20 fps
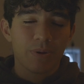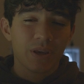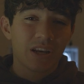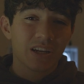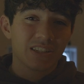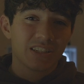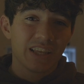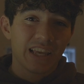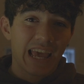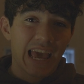
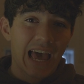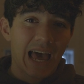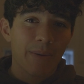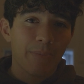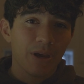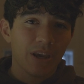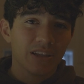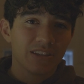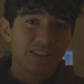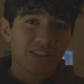because the
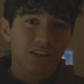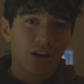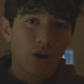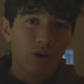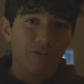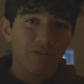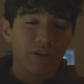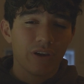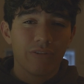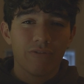habit
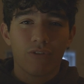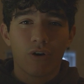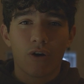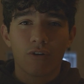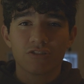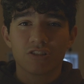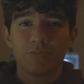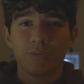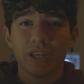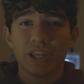itself
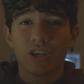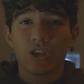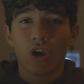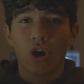involves me